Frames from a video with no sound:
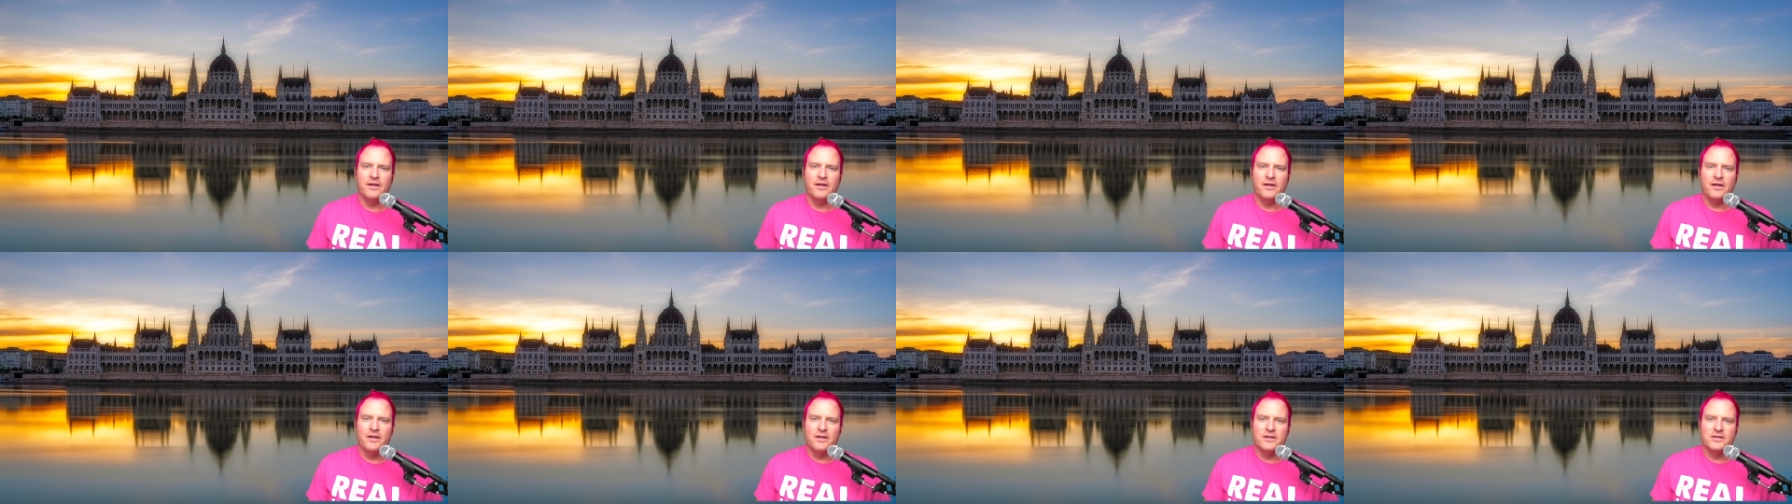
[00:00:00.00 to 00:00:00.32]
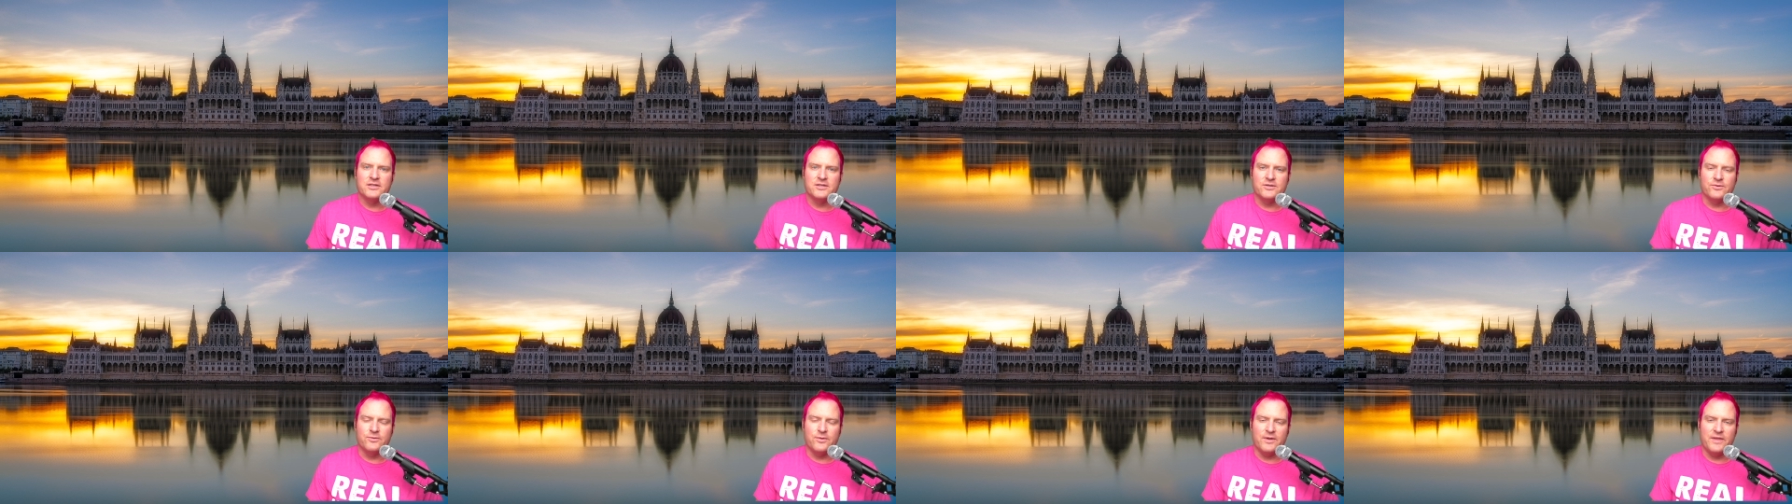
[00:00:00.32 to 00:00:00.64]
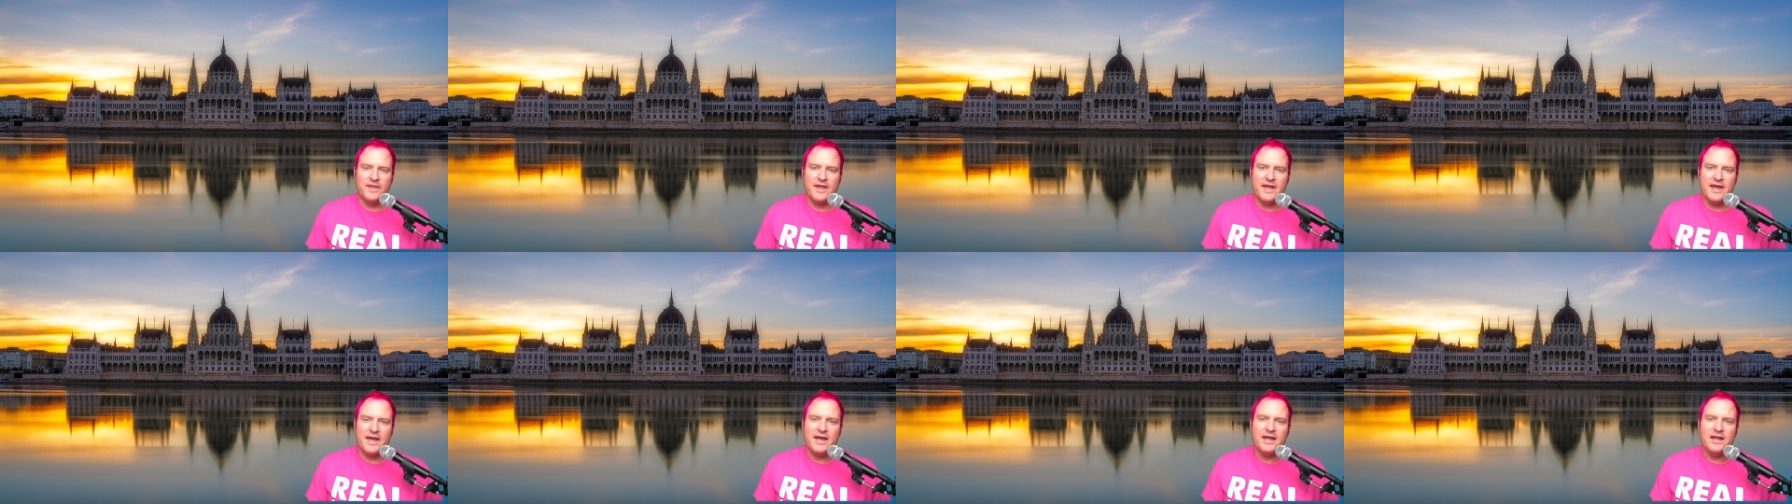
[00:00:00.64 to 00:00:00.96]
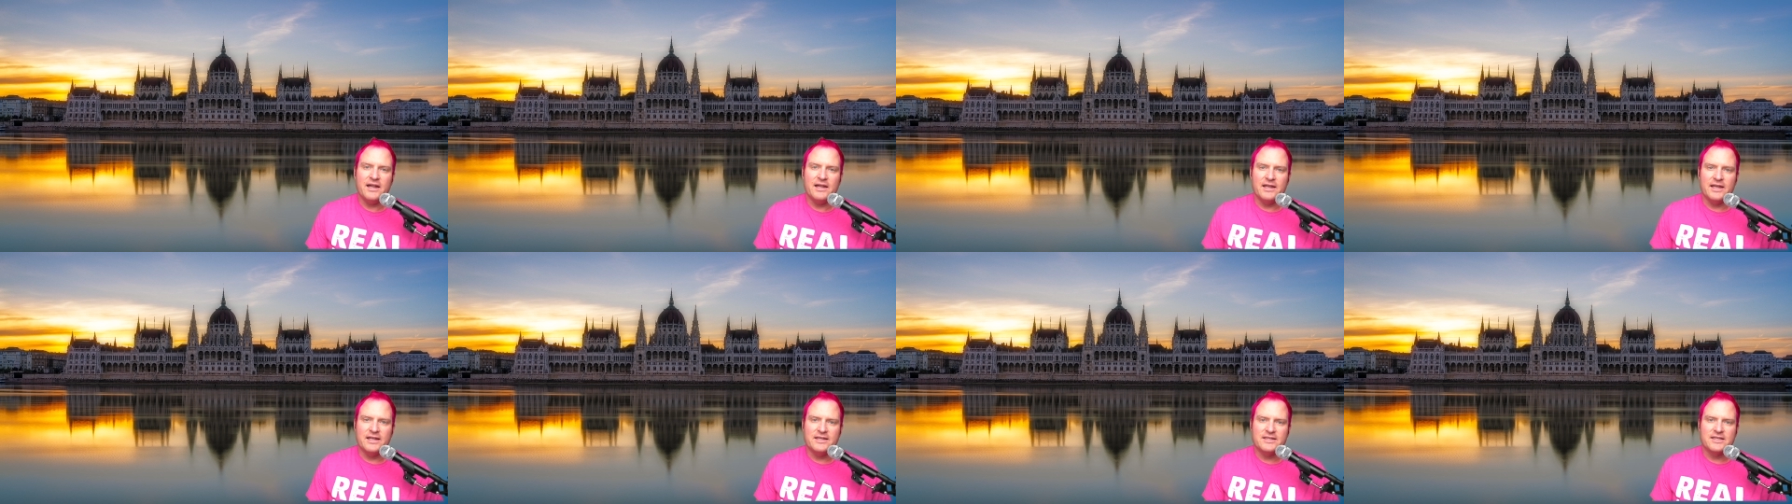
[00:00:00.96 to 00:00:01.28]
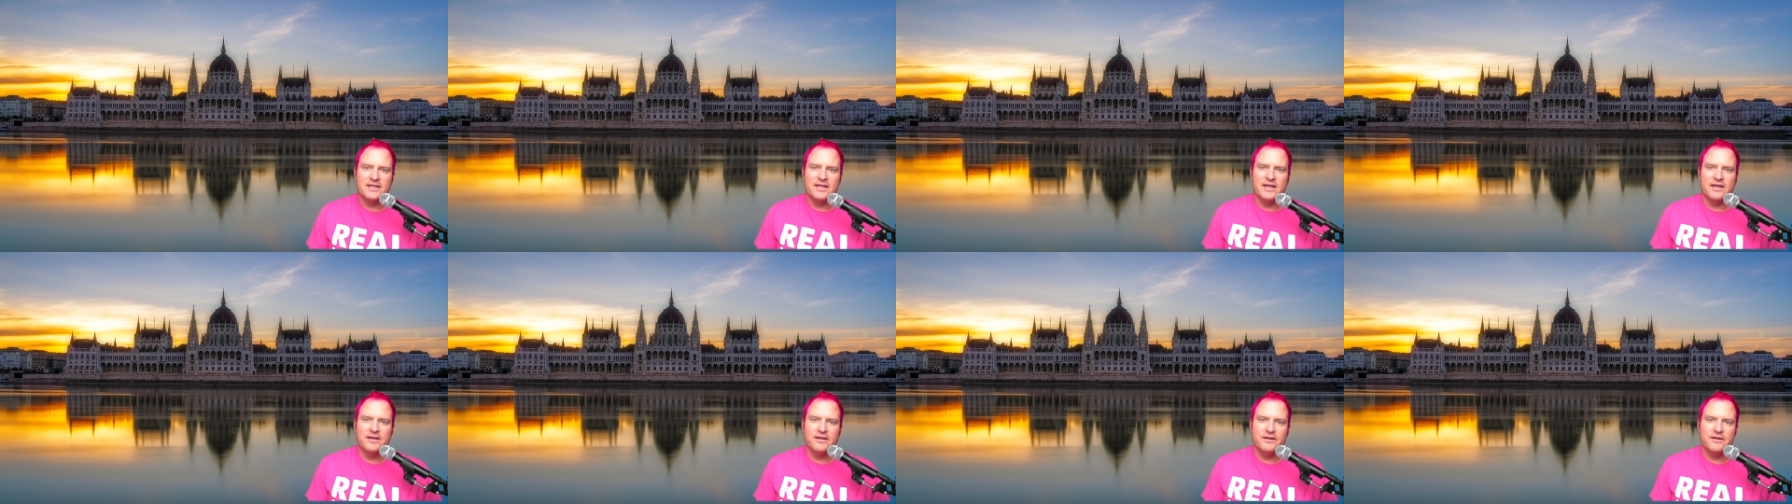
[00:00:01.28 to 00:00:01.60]
So with that, let's
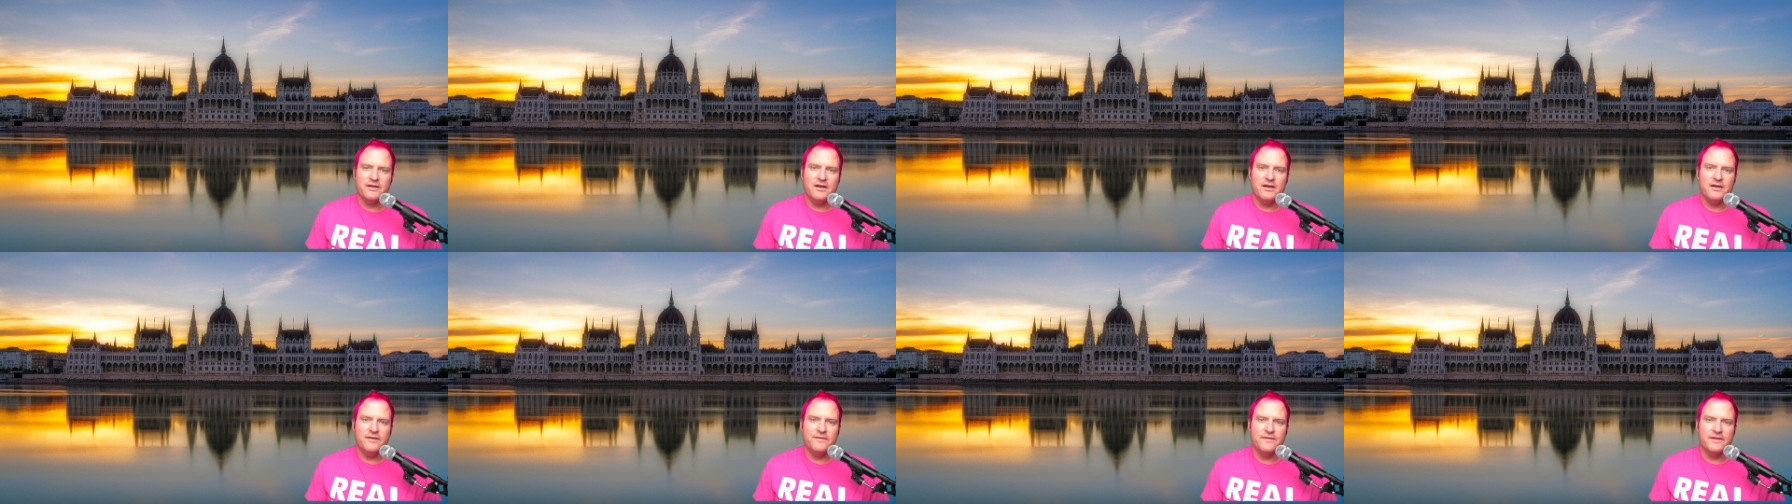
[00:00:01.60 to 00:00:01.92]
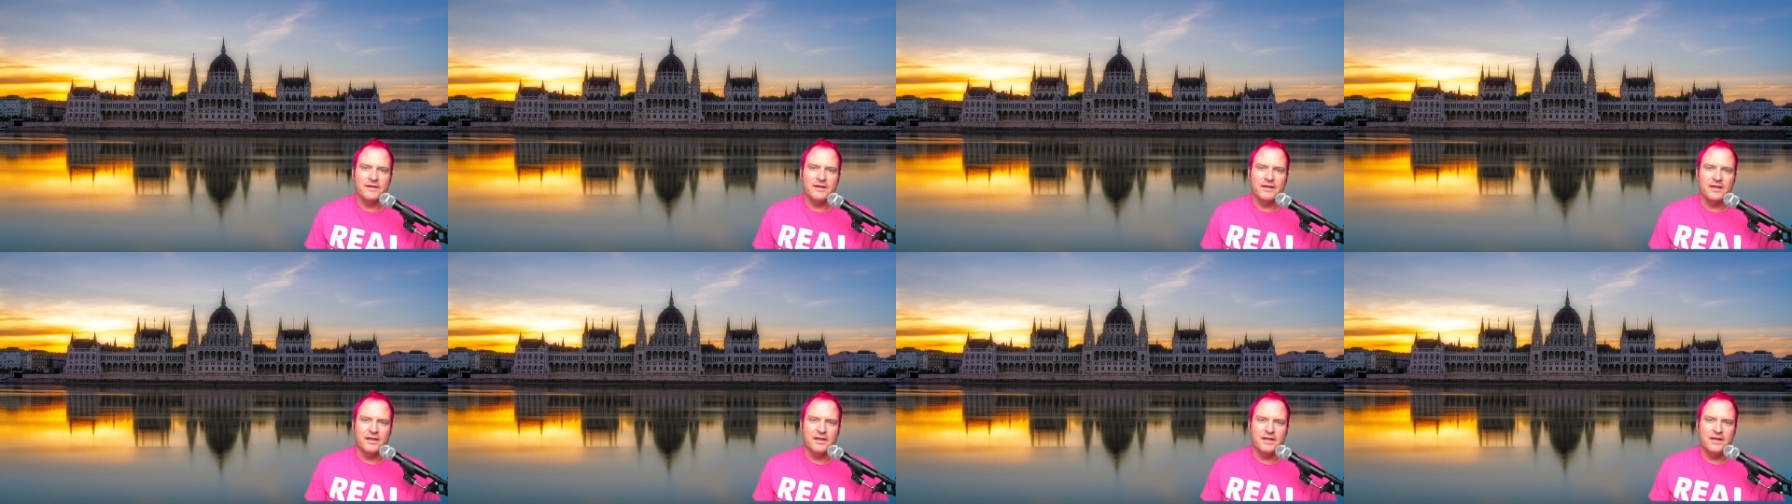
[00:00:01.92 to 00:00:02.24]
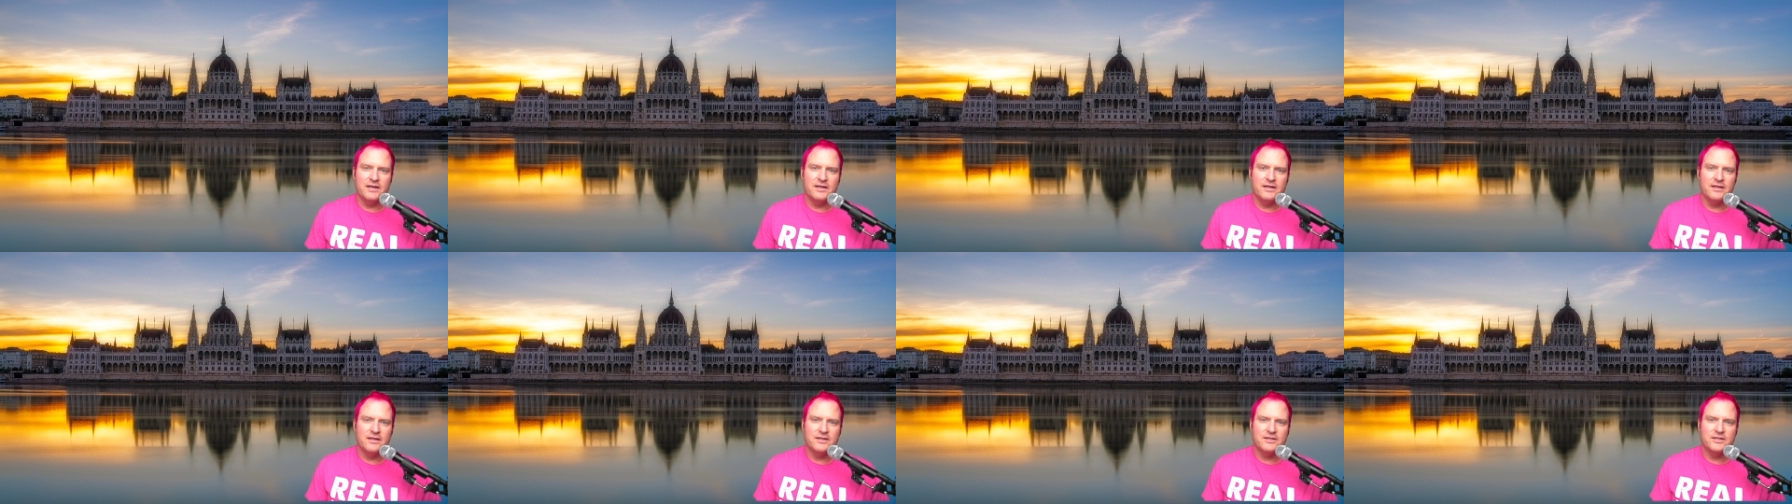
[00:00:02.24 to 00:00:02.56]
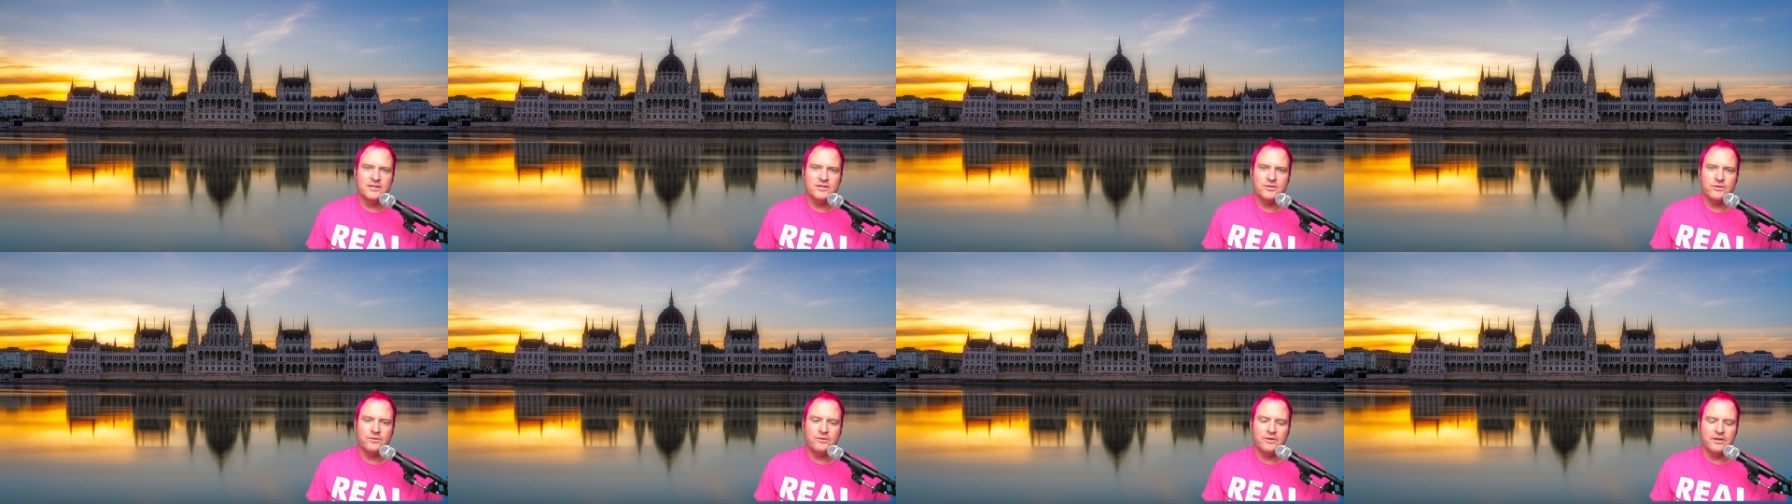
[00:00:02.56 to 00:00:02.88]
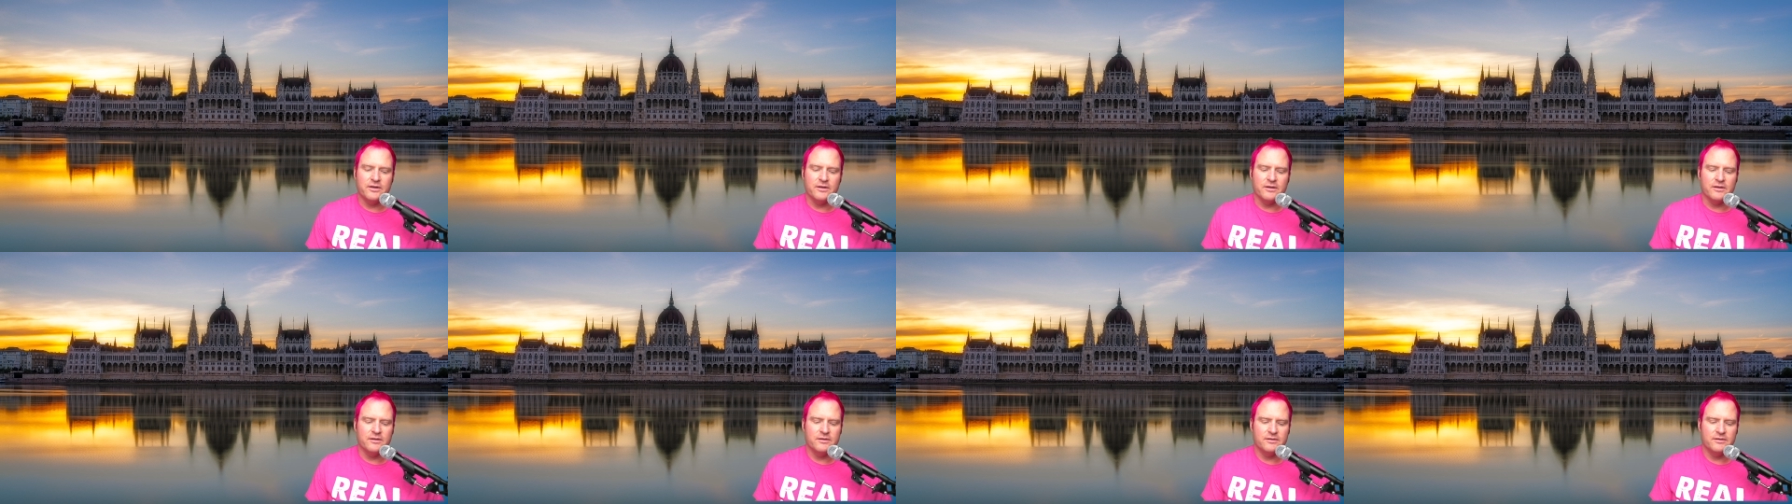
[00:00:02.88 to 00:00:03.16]
kick it off and get into the tutorial.